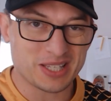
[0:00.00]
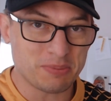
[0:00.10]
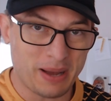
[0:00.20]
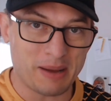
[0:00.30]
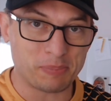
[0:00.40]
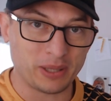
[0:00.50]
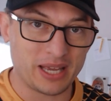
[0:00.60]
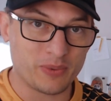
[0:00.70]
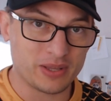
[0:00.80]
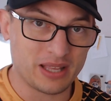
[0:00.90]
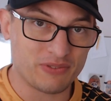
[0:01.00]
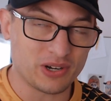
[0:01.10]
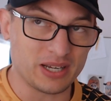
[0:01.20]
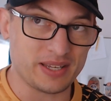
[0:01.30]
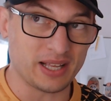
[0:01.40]
smart play when they've
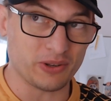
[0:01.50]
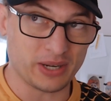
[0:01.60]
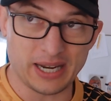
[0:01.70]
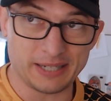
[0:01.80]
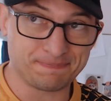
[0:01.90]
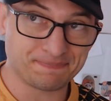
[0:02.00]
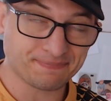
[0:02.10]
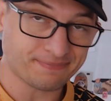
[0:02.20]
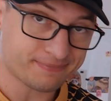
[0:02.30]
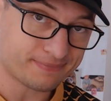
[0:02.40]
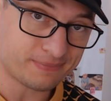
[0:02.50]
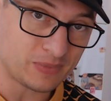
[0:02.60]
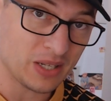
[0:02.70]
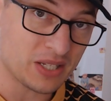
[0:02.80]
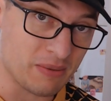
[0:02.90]
got a yellow card
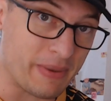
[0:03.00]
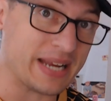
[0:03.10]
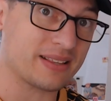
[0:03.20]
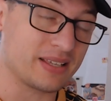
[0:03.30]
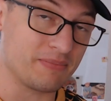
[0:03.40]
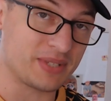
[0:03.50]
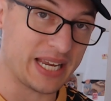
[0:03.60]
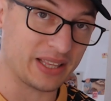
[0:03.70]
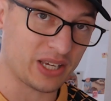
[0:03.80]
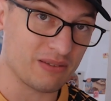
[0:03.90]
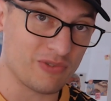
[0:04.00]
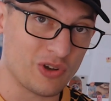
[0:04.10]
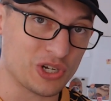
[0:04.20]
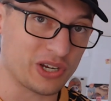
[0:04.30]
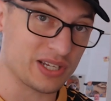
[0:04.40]
to make them take the
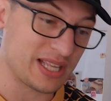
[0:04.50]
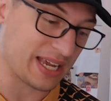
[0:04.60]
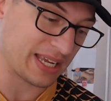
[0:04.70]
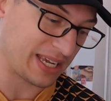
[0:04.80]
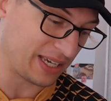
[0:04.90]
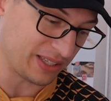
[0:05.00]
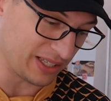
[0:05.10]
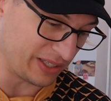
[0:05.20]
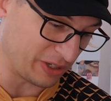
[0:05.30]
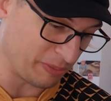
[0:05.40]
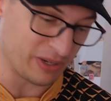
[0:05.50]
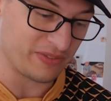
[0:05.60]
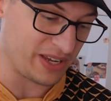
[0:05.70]
conversion, because that can kill a little bit of